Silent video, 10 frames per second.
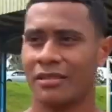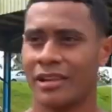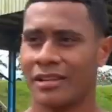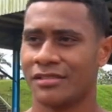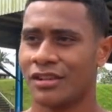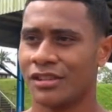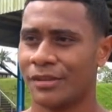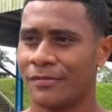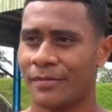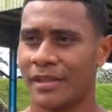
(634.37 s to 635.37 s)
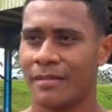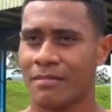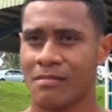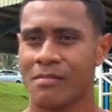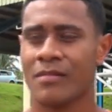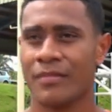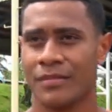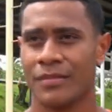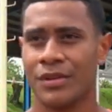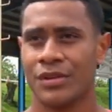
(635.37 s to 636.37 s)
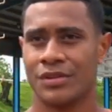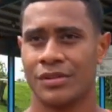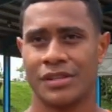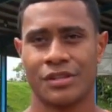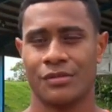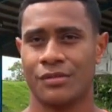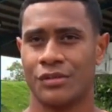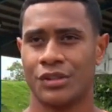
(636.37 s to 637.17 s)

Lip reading: or get a scholarship from there. So just to